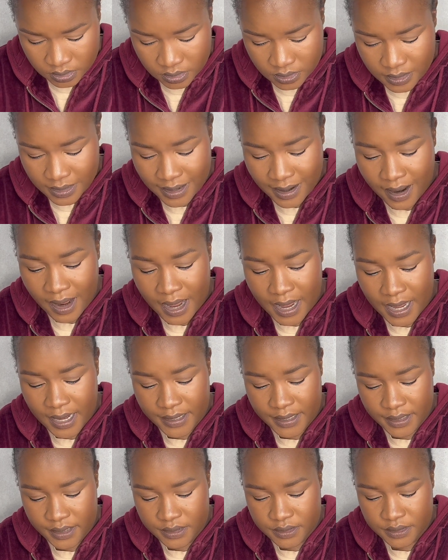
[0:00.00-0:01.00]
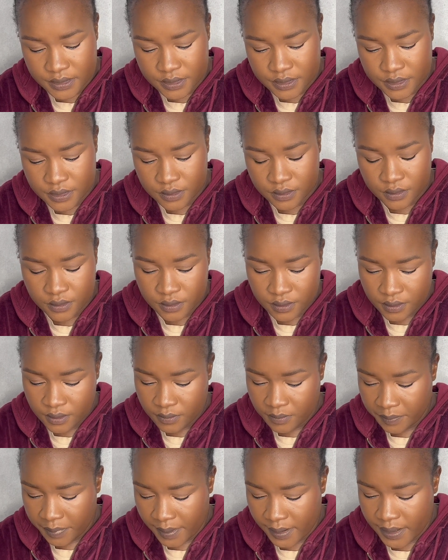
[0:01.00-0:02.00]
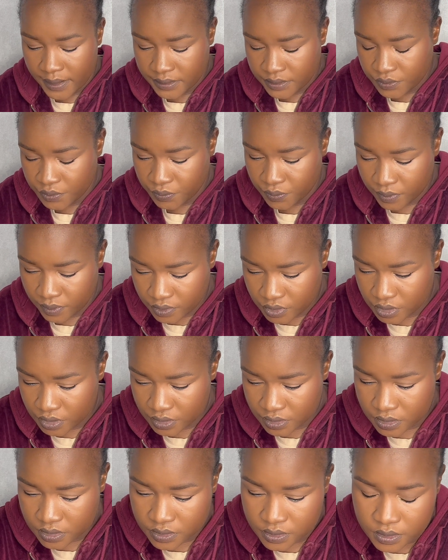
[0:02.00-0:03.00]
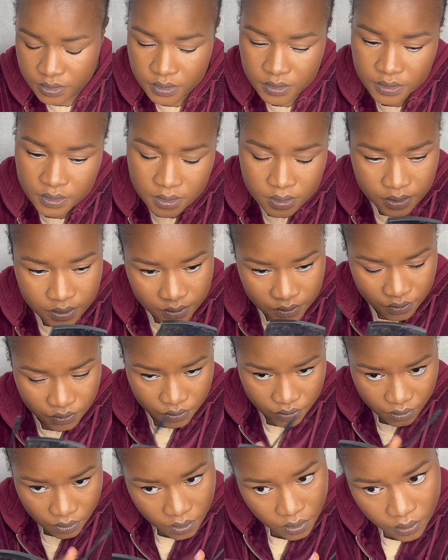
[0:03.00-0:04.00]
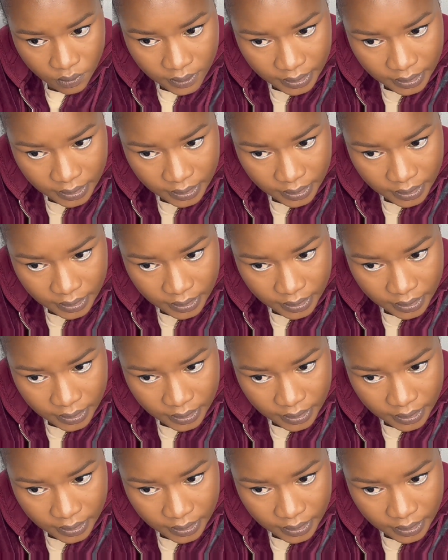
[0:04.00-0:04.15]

hardest part, which is your lower